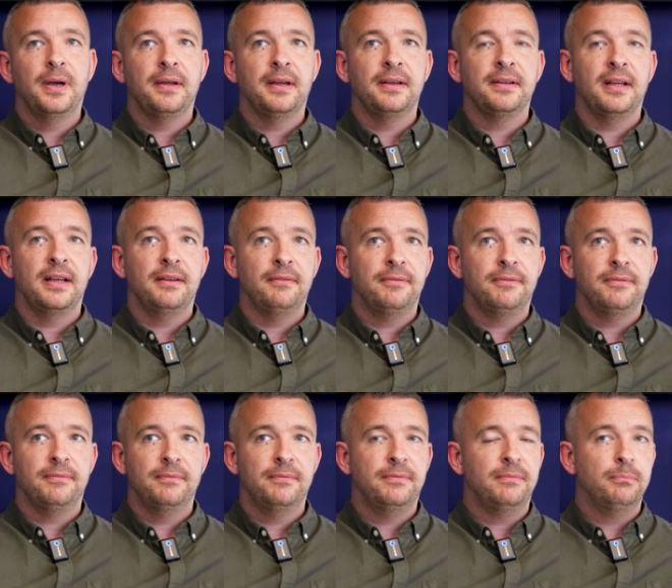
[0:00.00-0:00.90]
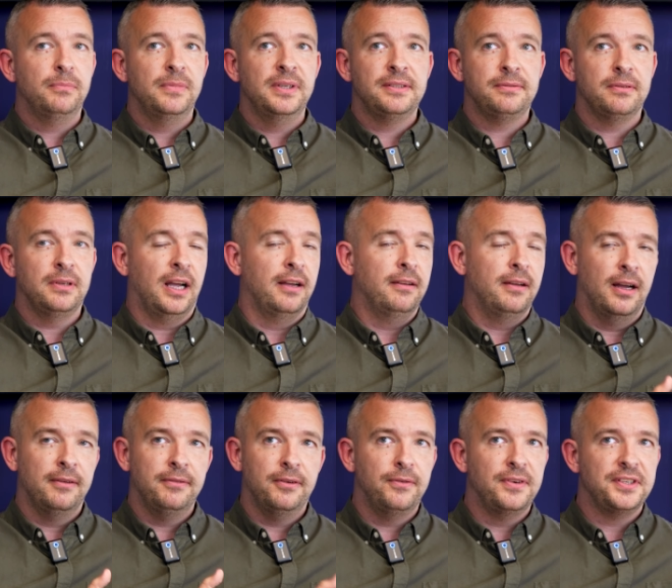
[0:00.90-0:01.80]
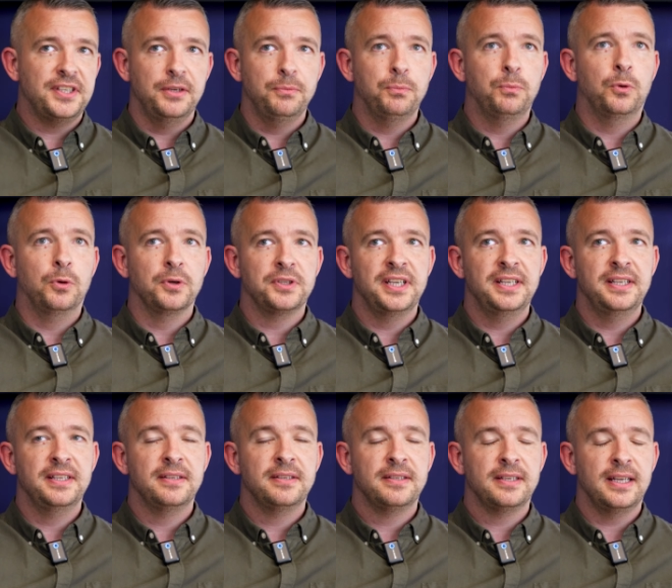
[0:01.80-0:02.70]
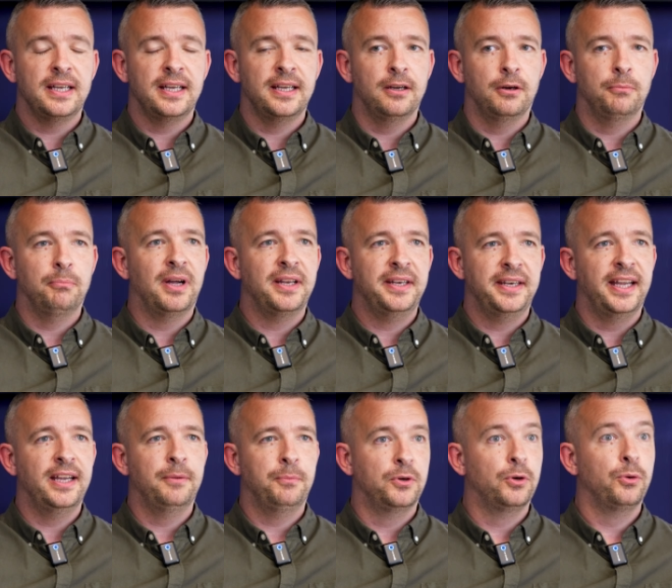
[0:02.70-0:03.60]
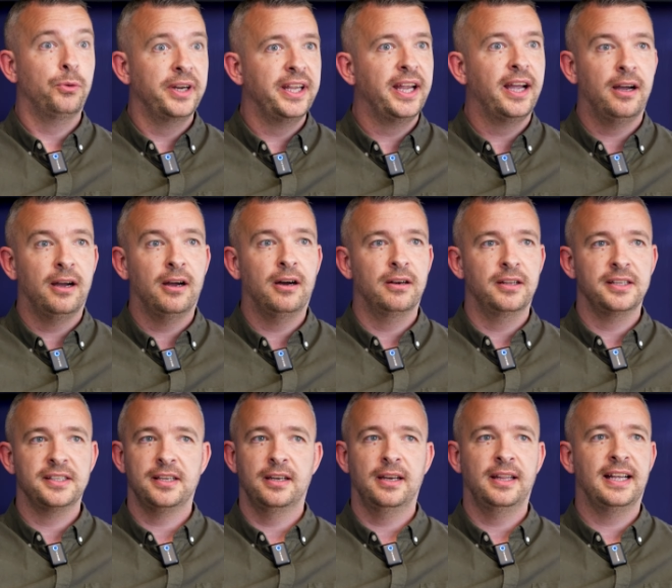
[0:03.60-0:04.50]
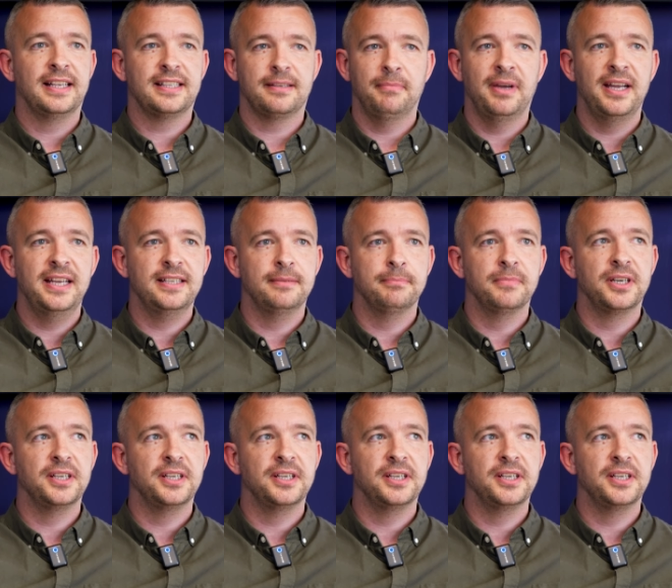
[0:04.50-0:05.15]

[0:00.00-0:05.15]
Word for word: uh, I, have obviously walked in uh, on Monday and we're already at Harlington, and that's amazing